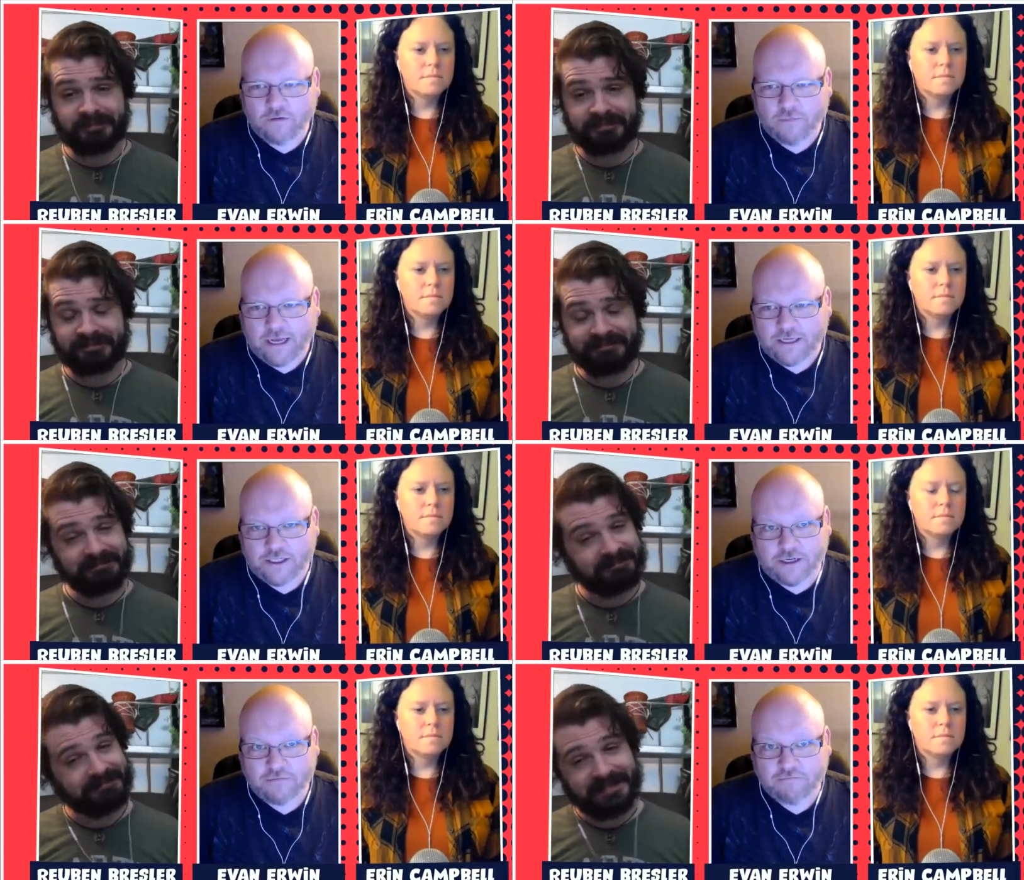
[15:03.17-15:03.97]
Speaker 1: over the
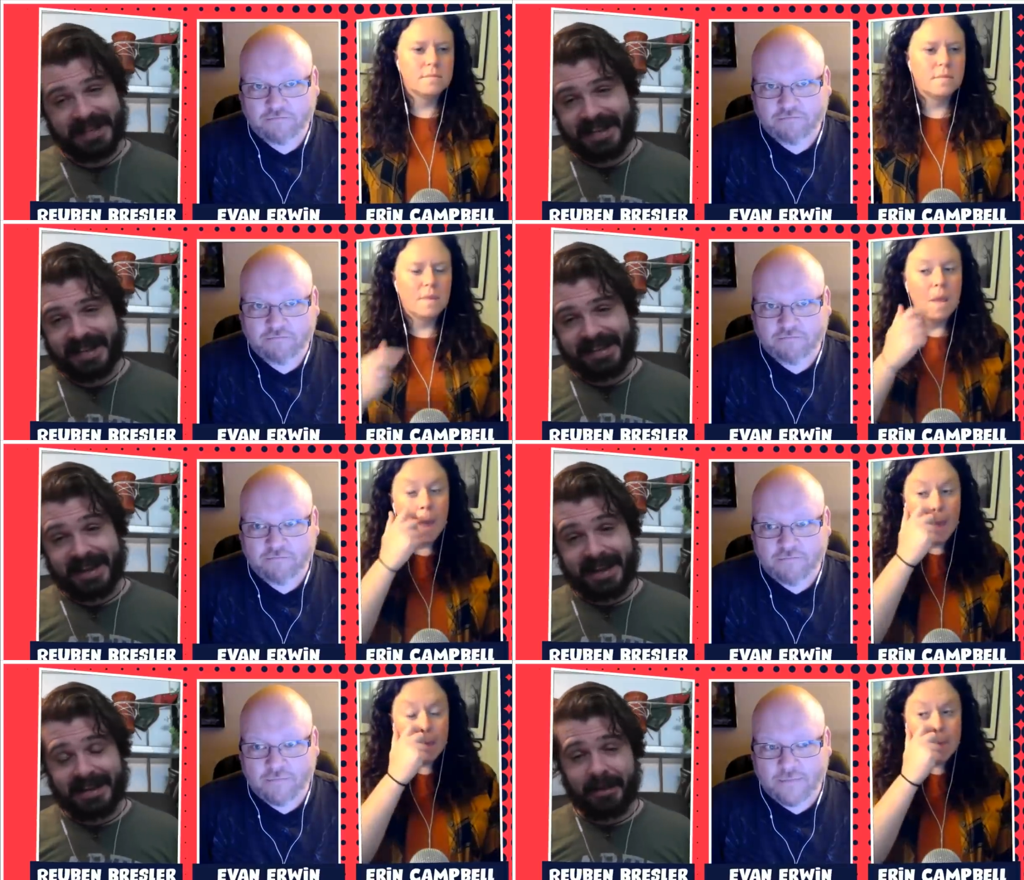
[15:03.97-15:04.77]
past year?
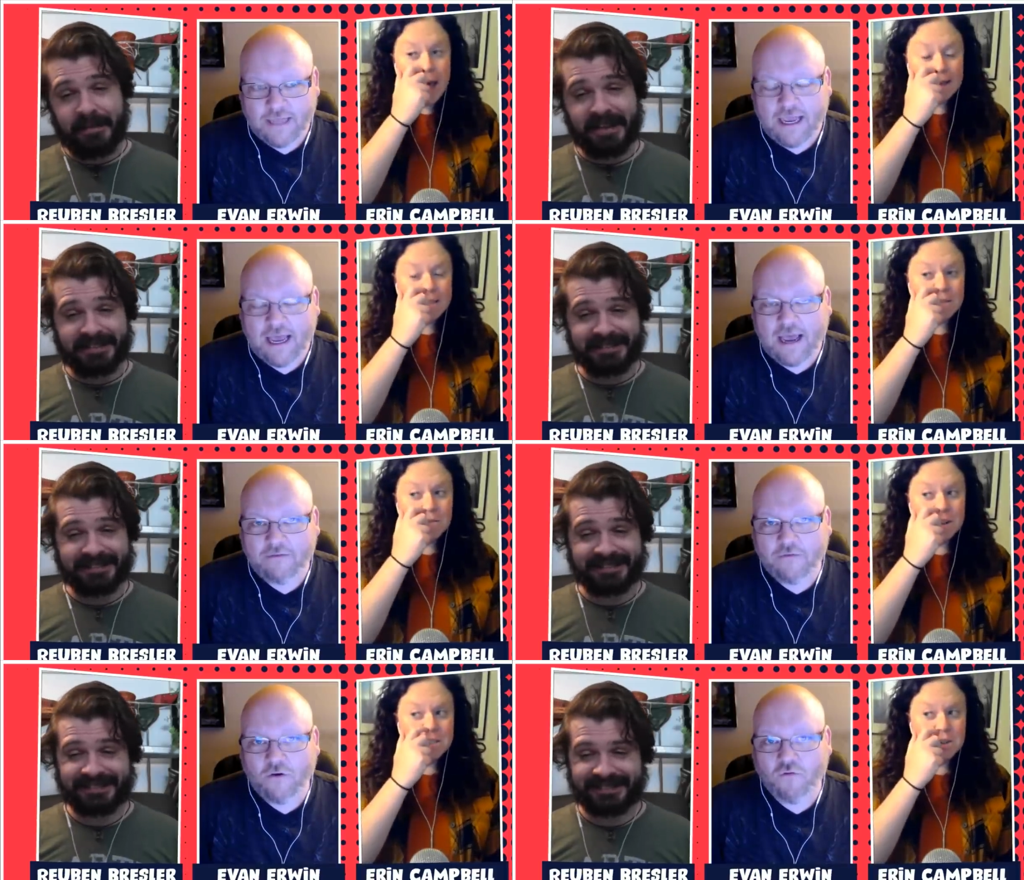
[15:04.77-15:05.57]
Yeah,
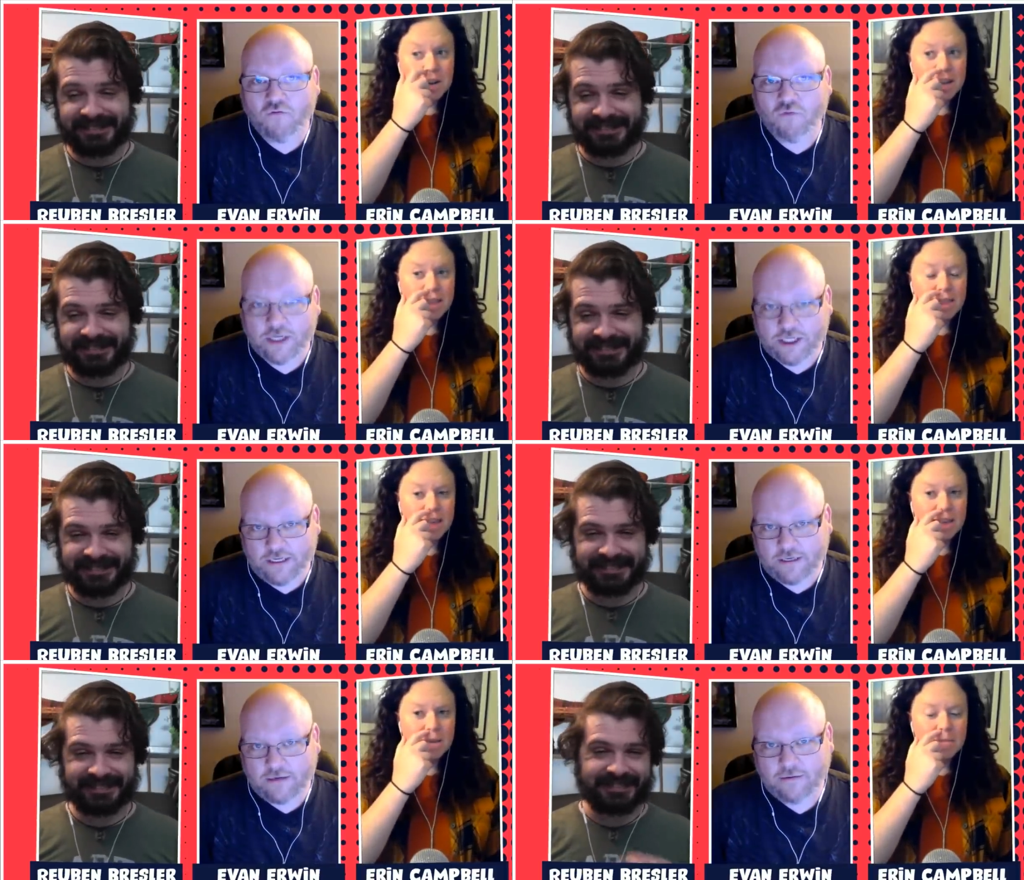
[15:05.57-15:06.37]
Speaker 2: that's the
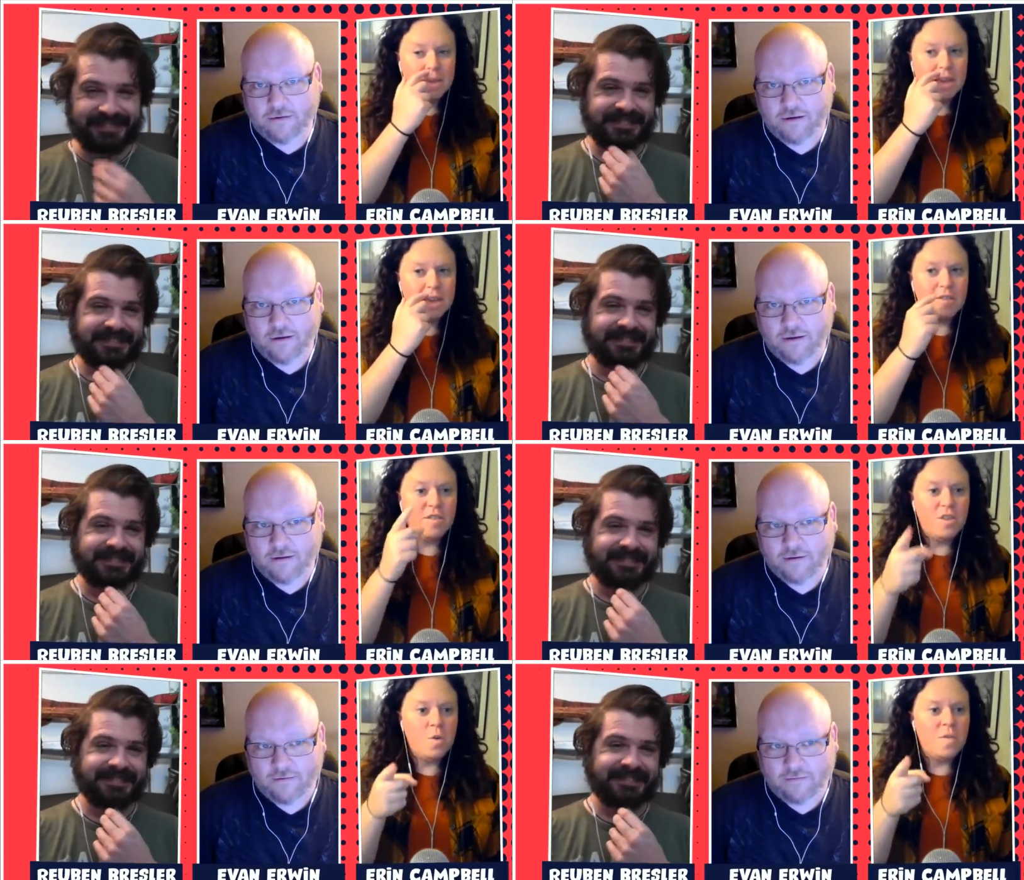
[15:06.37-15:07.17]
frustrating thing,
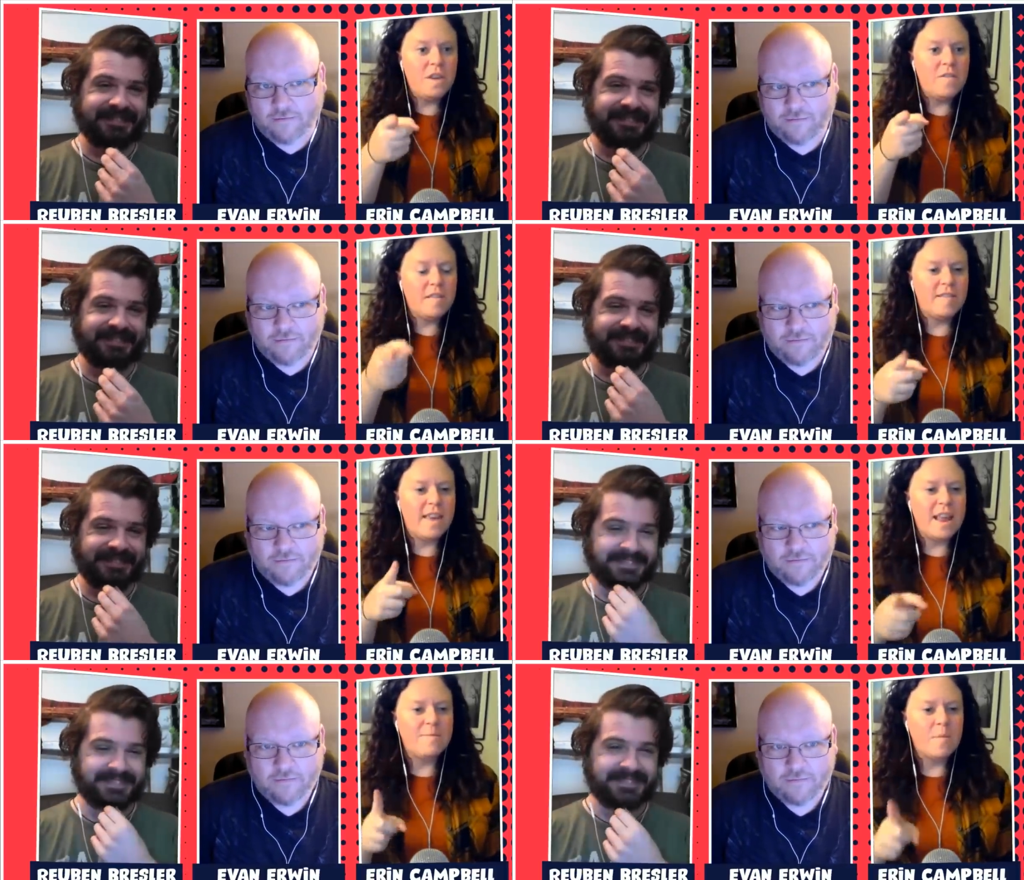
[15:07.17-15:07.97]
because you've even
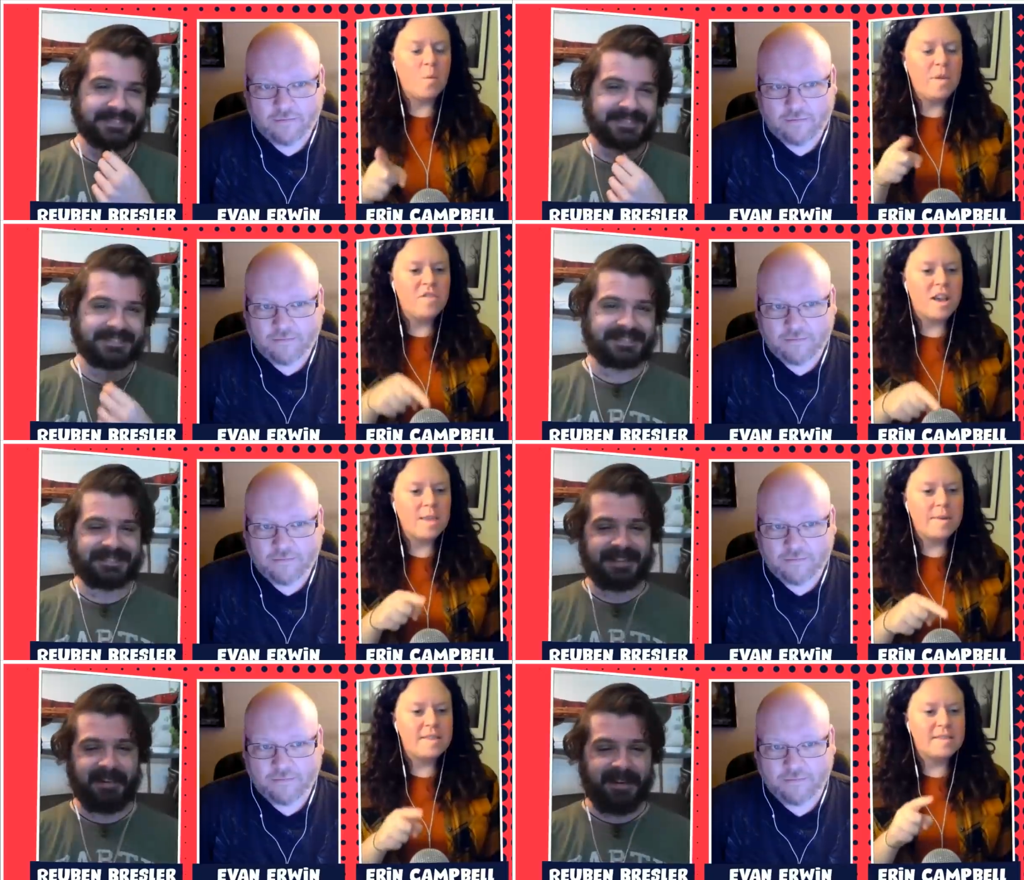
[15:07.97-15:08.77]
said, I remember we've
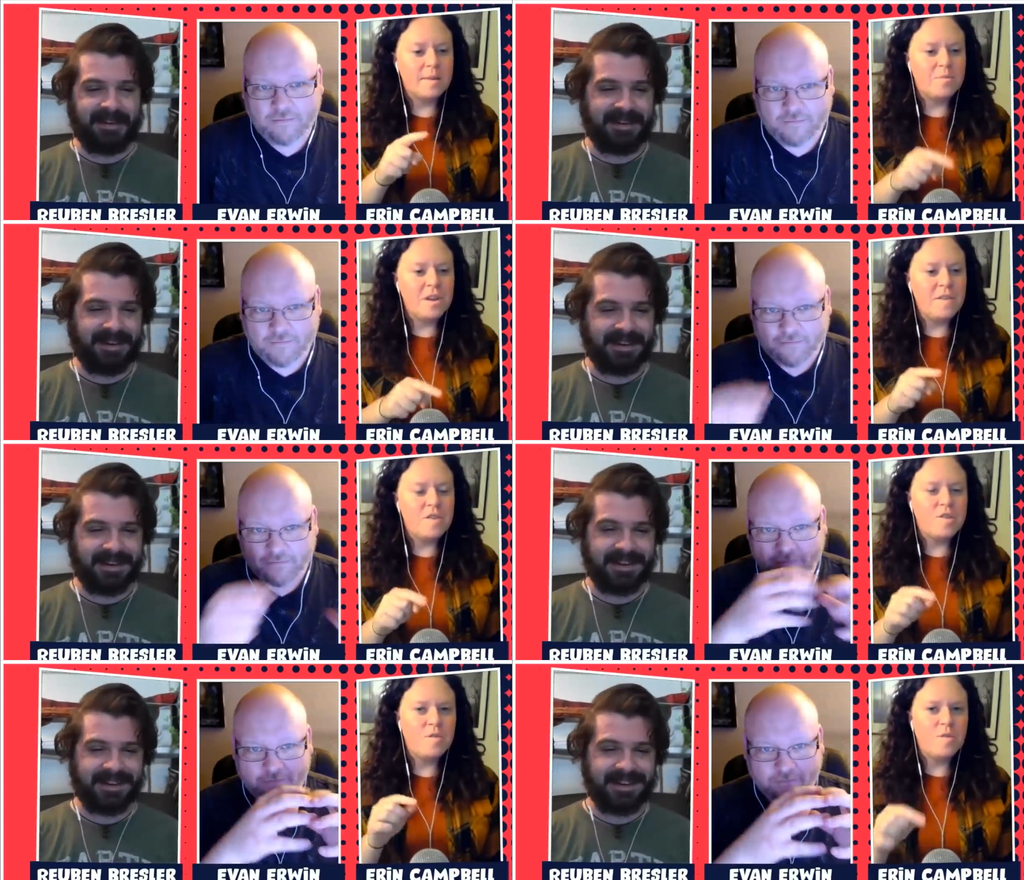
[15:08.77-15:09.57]
talked about this on
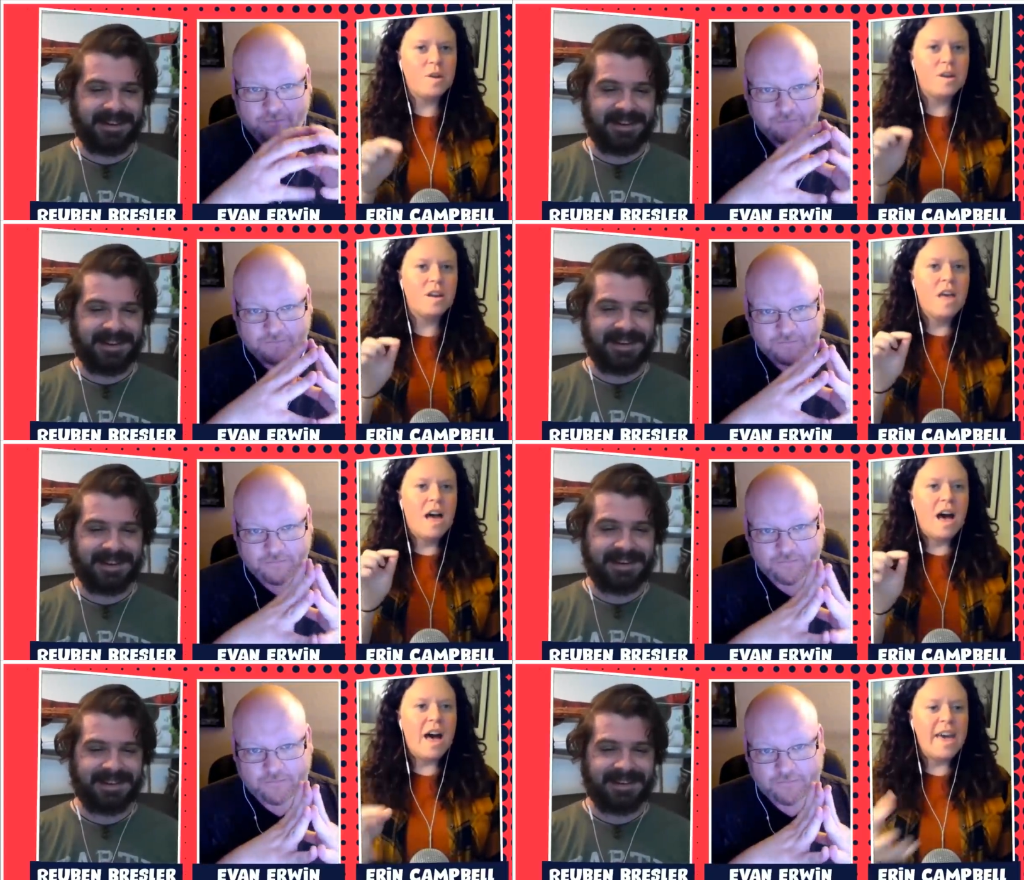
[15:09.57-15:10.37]
previous shows, where
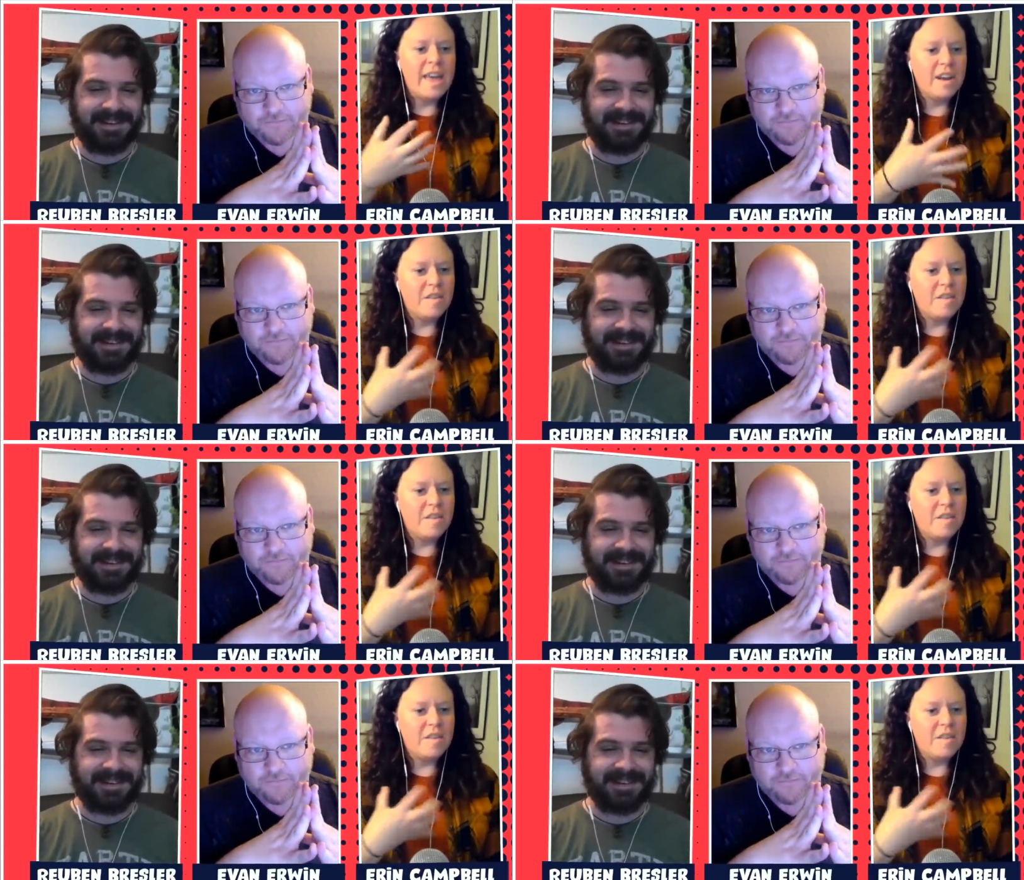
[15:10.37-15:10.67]
I had